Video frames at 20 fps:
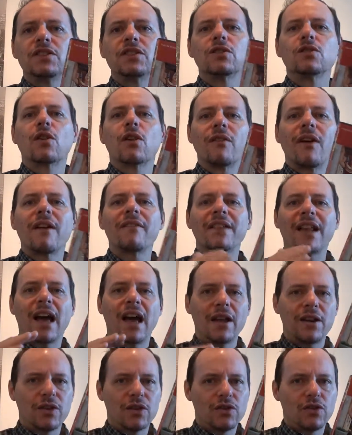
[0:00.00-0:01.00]
sort of have an
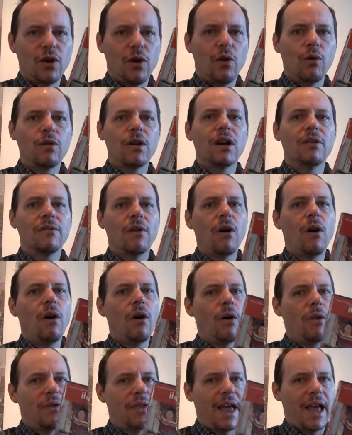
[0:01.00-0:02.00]
undertone of
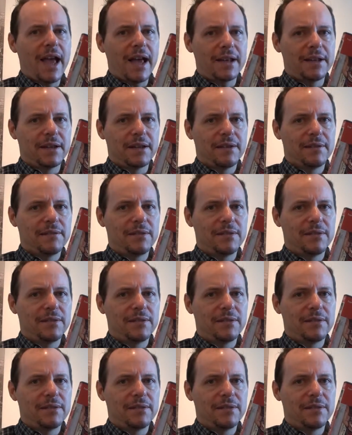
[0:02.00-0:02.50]
all that.